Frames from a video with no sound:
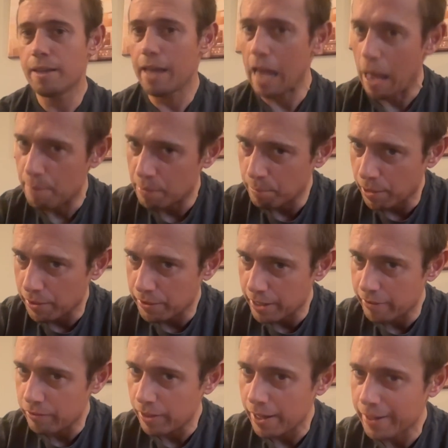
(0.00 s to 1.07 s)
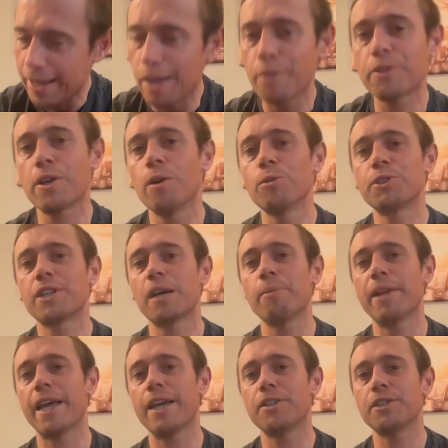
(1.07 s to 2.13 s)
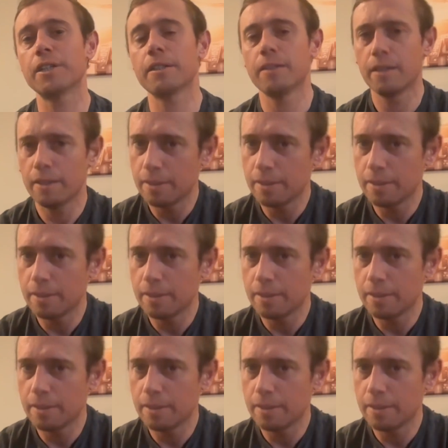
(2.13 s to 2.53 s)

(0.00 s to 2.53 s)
Happy Monday. Flying Health Coach coming at you.